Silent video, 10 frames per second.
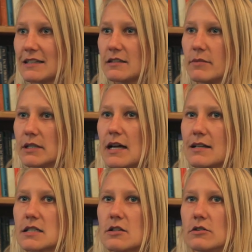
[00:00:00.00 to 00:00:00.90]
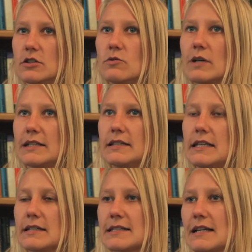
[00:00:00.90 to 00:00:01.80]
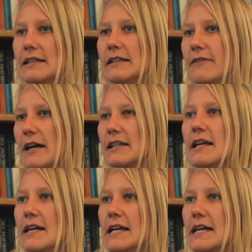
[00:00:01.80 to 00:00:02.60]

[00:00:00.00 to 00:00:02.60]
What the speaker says: but also new ideas, and in fact,